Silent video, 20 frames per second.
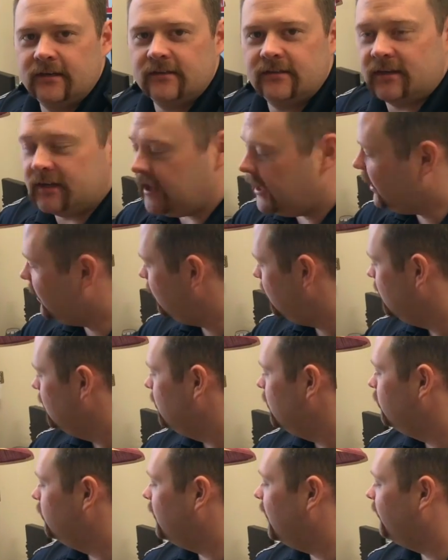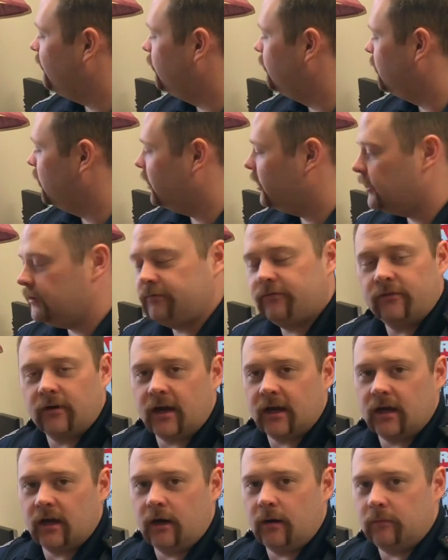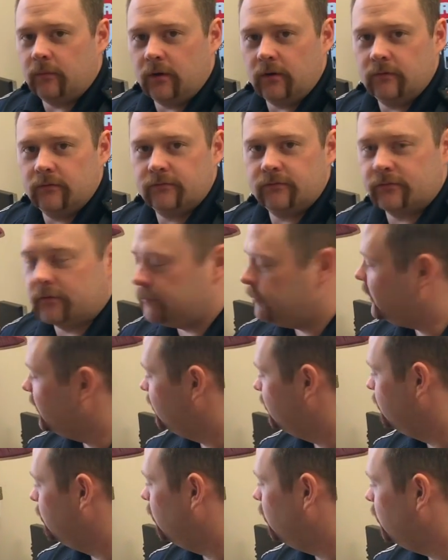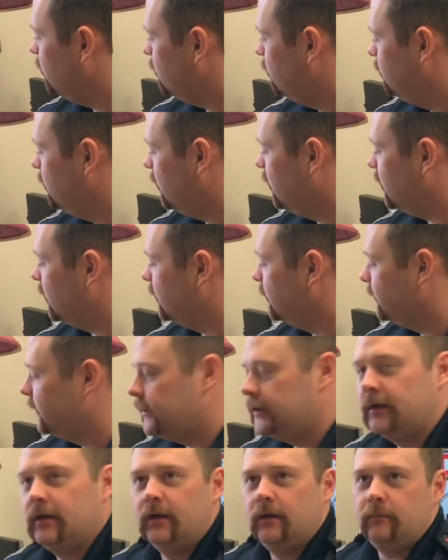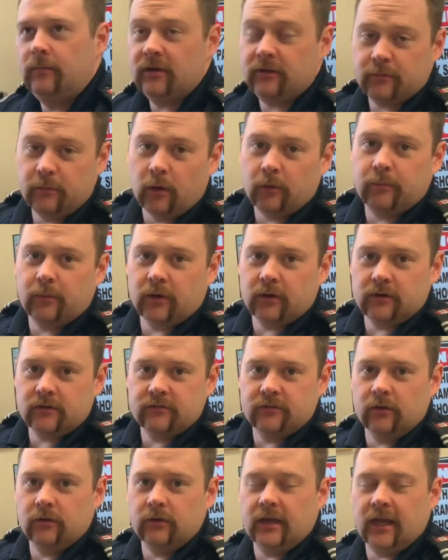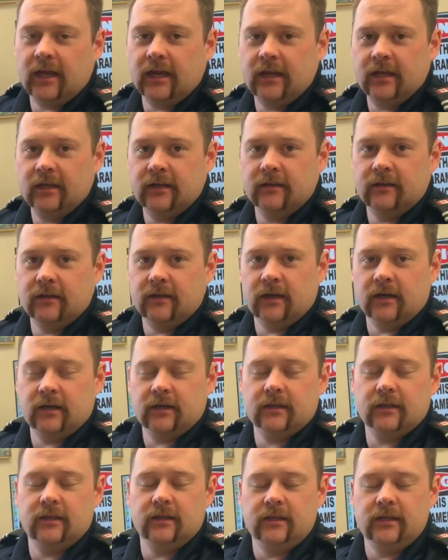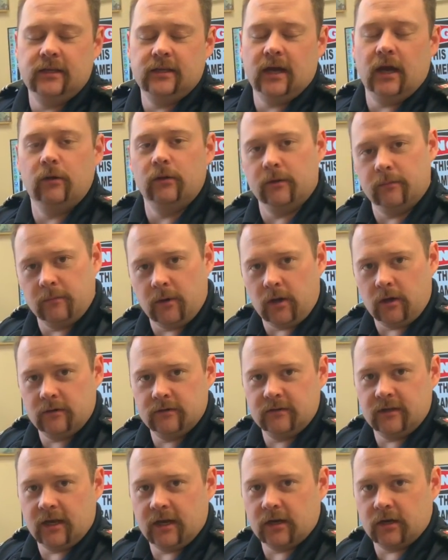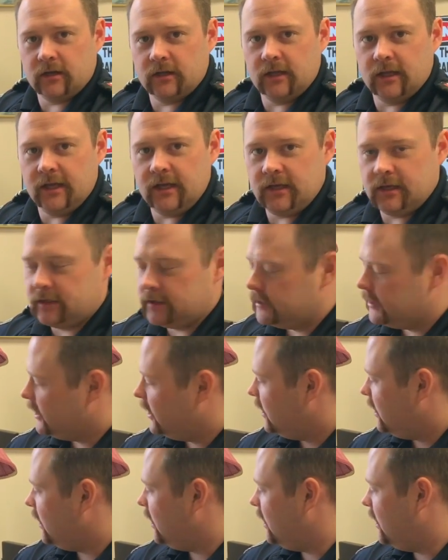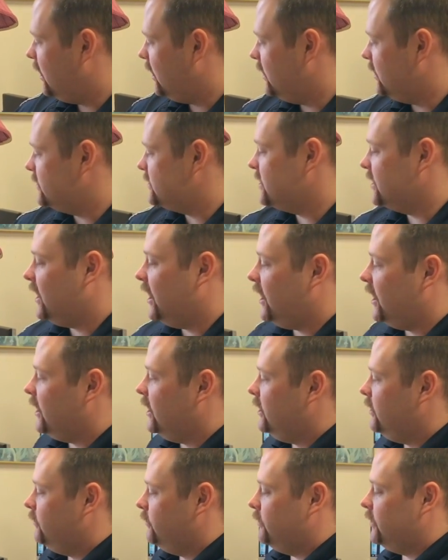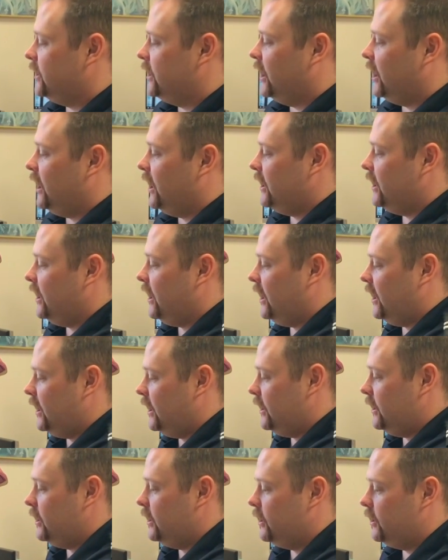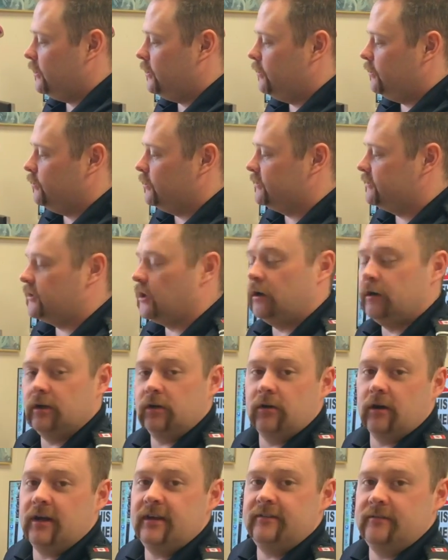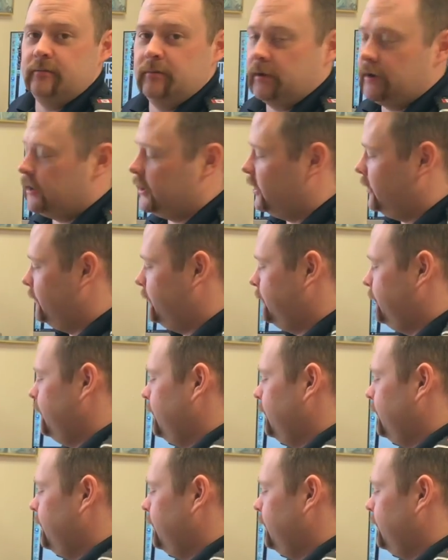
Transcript: Today we have a burger and fry combo from Big Smoke Burger. Big Smoke Burger is located in the, the outlet mall in Niagara Lake. And today we got a what's called a crazy burger.